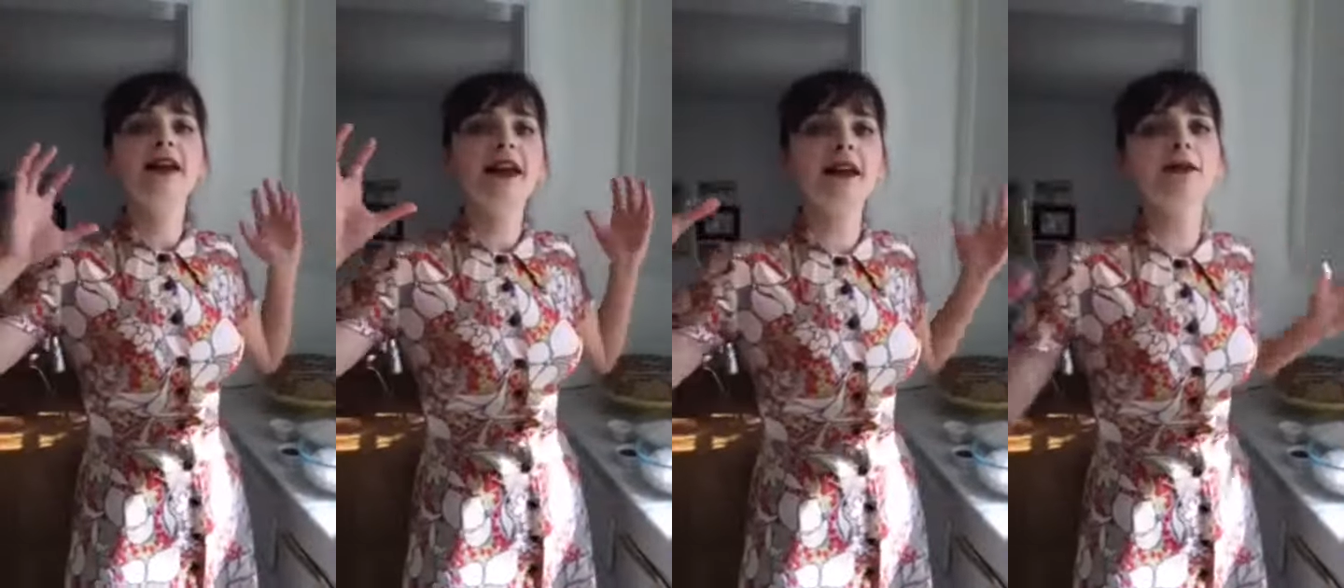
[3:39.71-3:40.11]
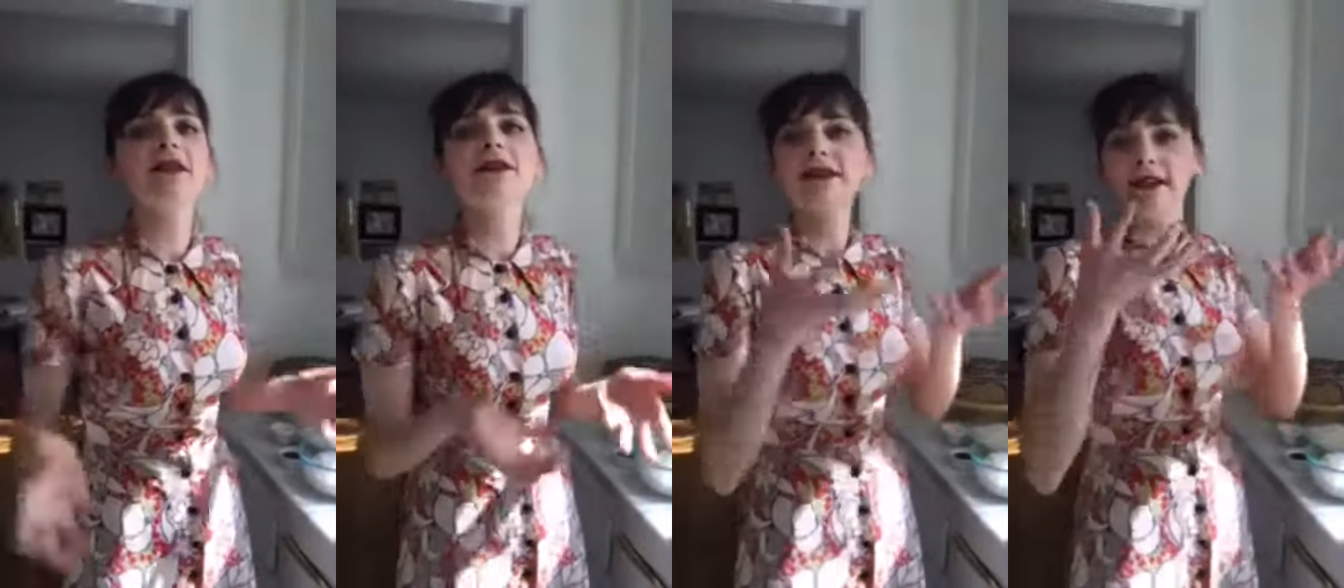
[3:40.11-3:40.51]
kind of
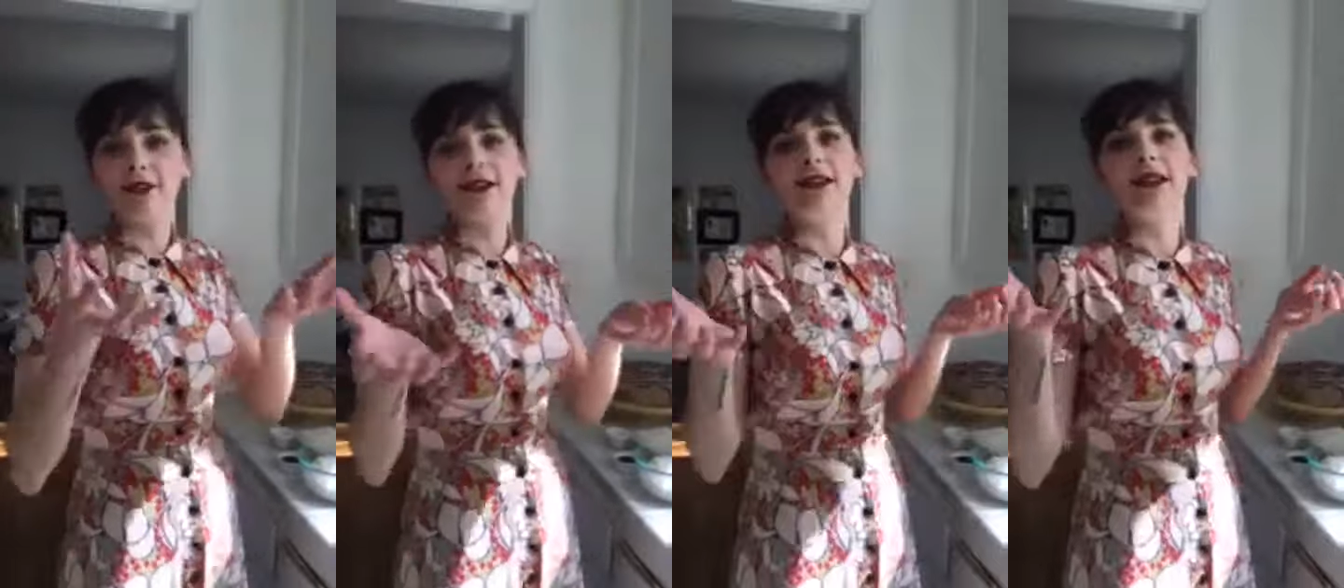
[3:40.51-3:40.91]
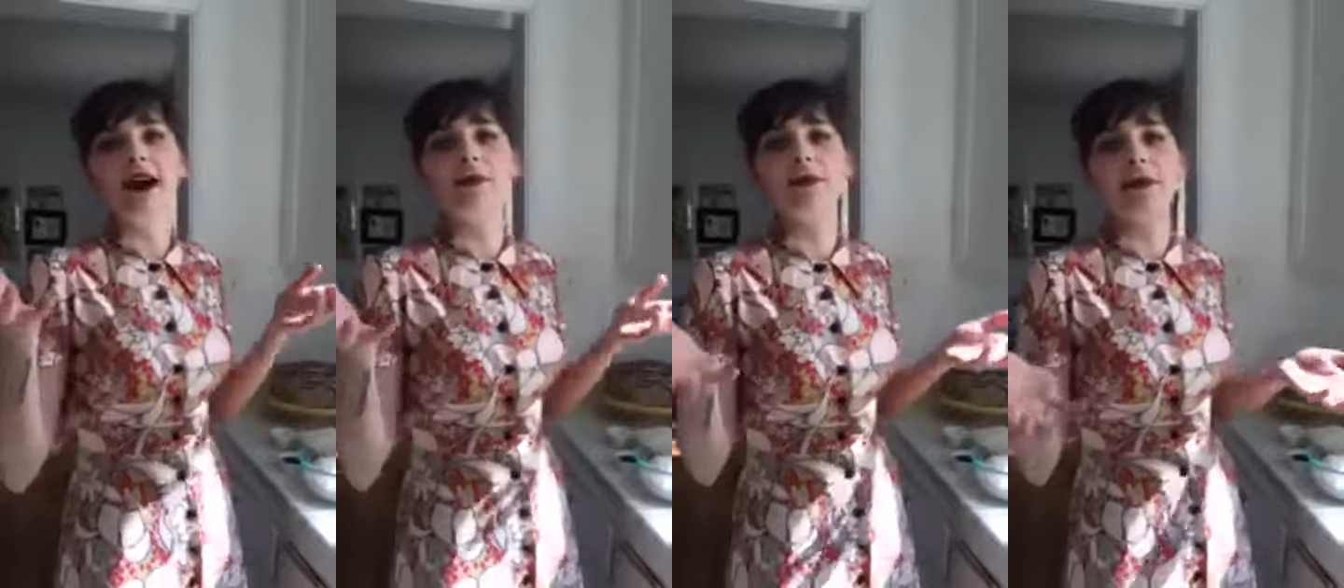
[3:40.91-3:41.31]
lifts everything
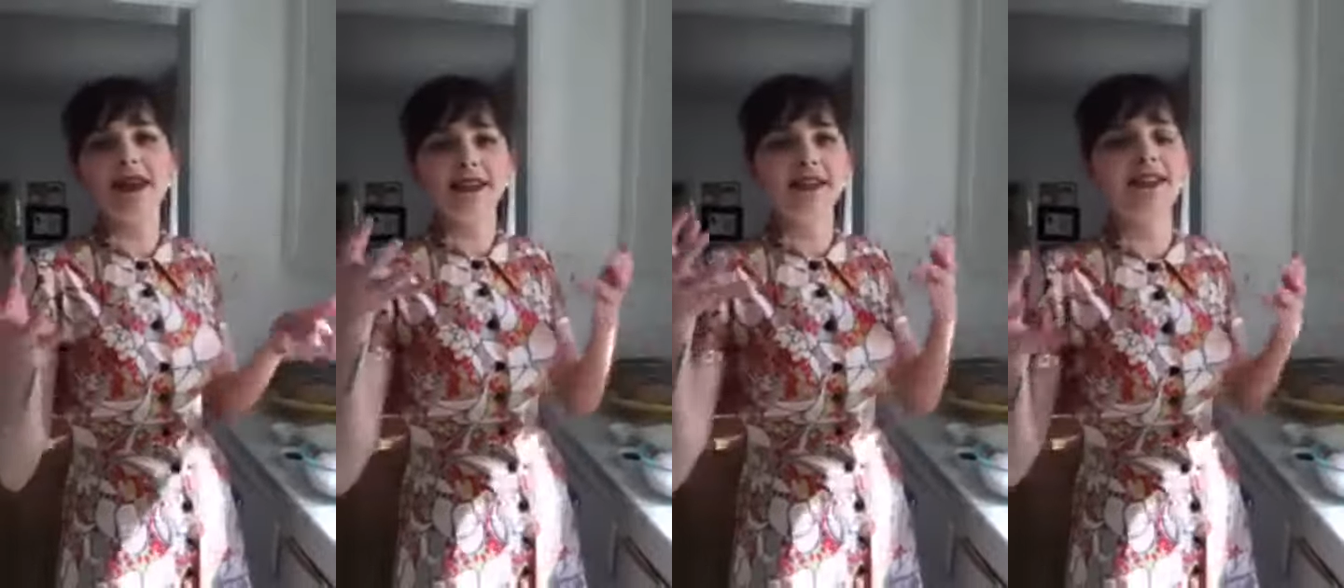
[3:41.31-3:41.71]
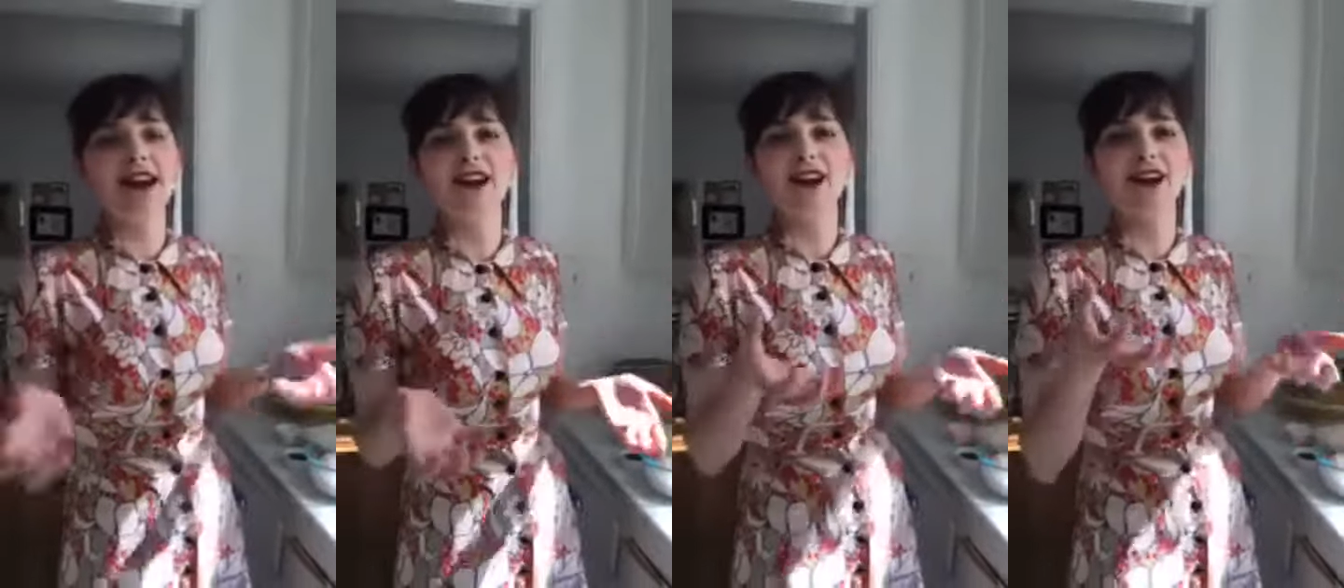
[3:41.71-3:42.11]
up and makes it
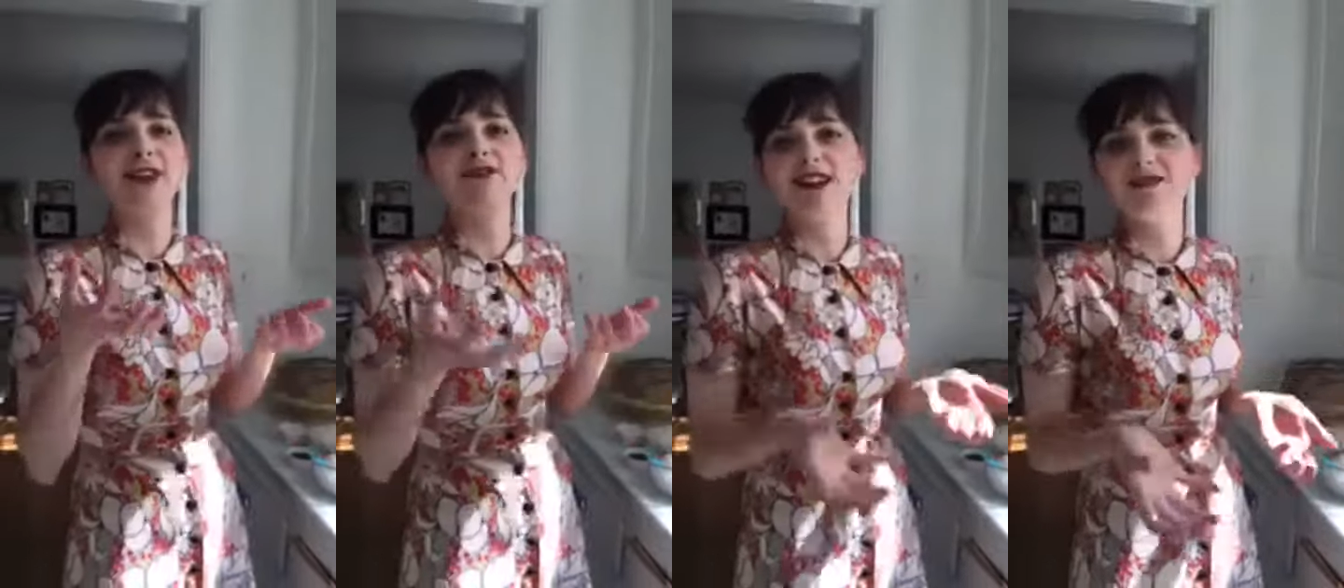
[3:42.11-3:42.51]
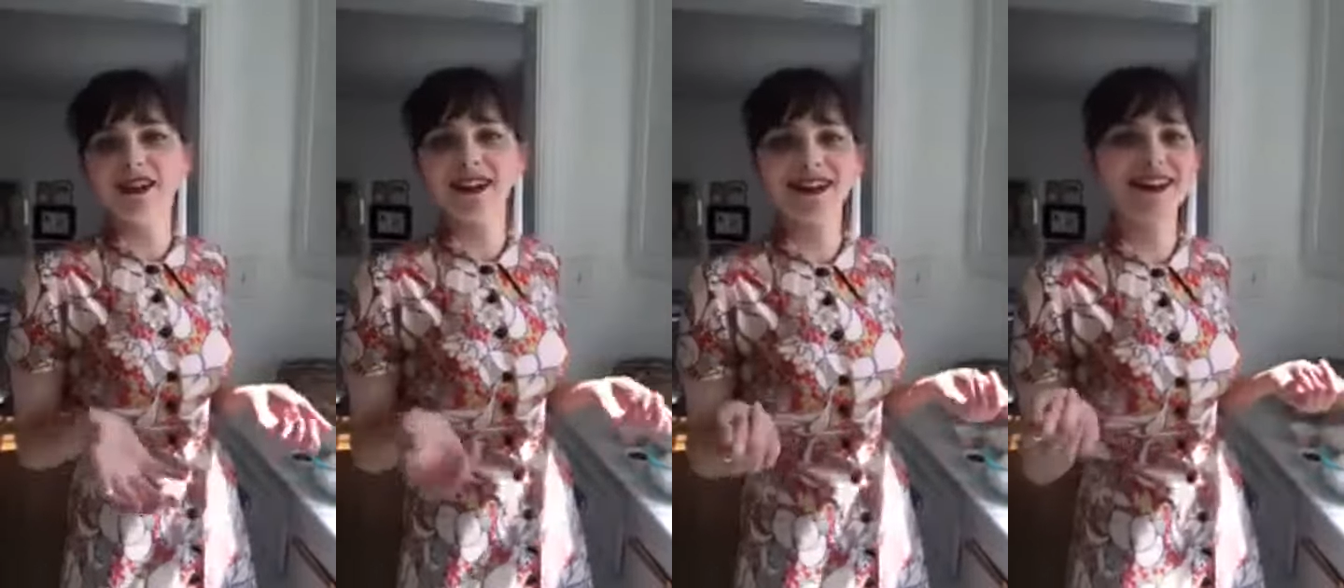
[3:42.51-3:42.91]
lighter and
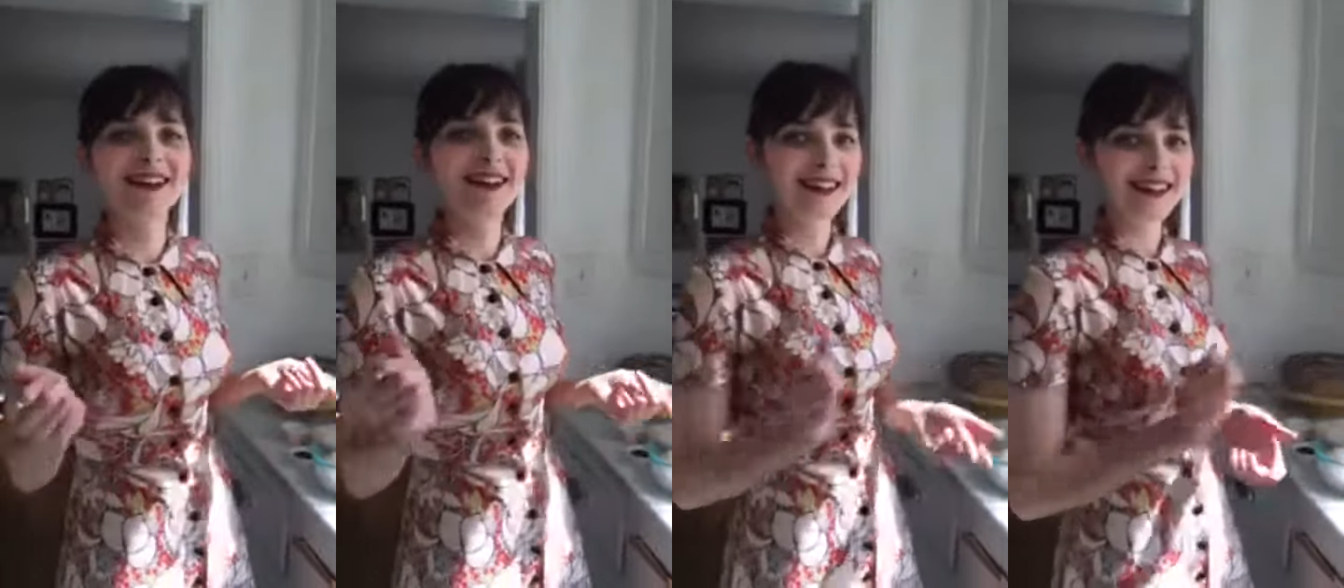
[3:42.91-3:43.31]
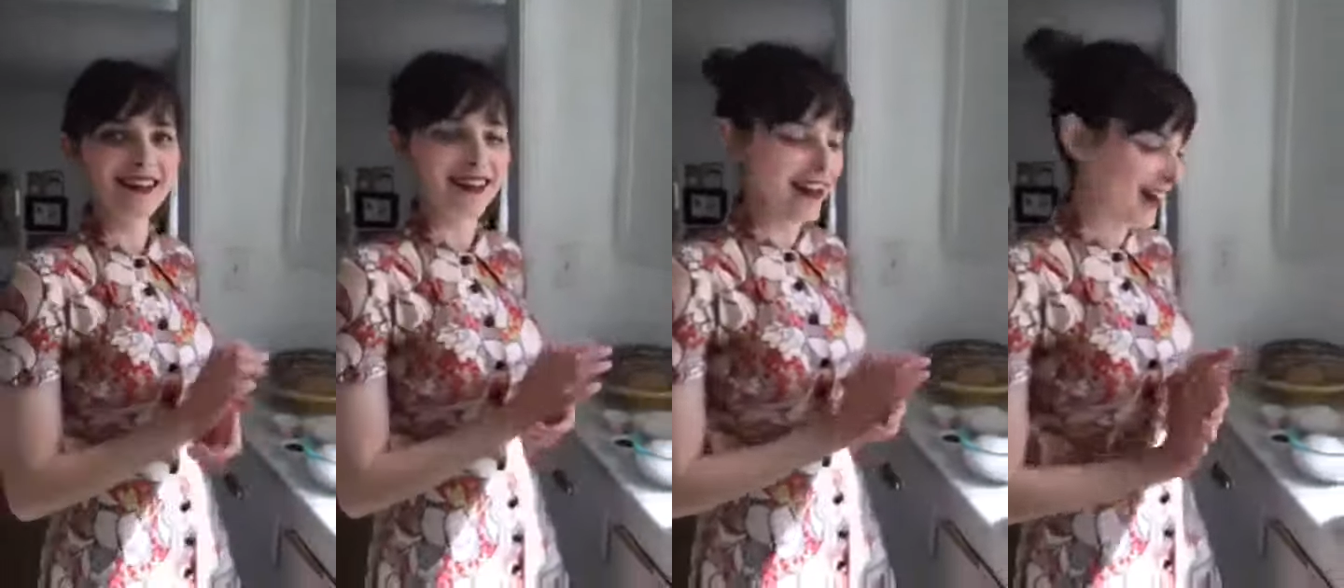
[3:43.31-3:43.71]
fluffier. Good to
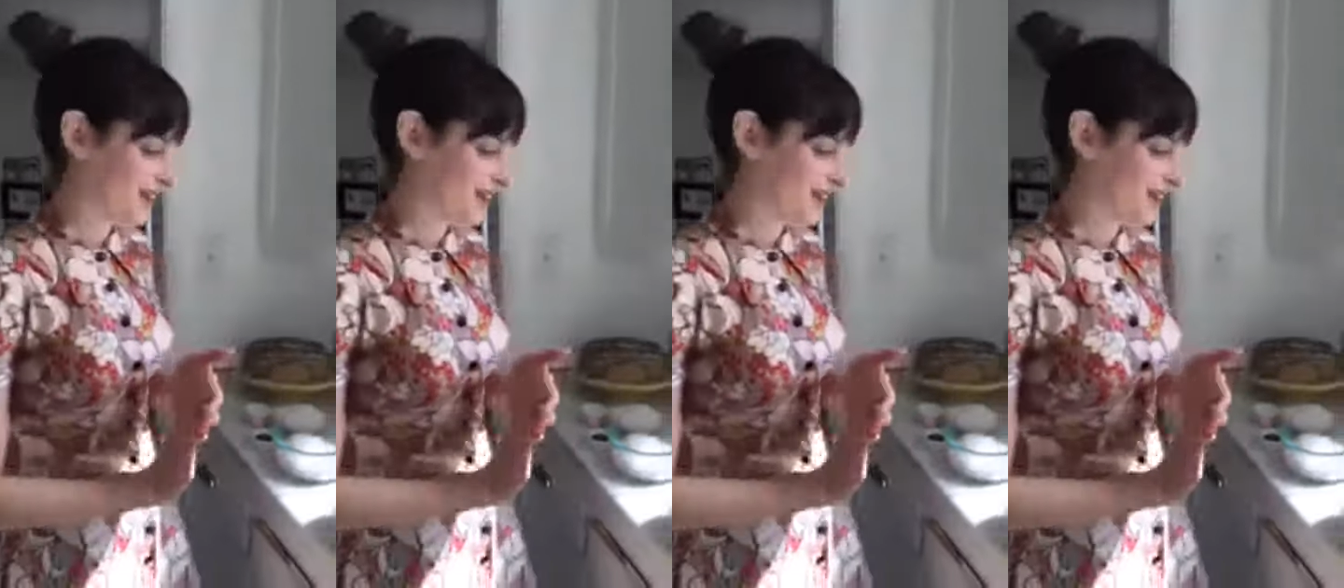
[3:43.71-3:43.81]
know. Yeah.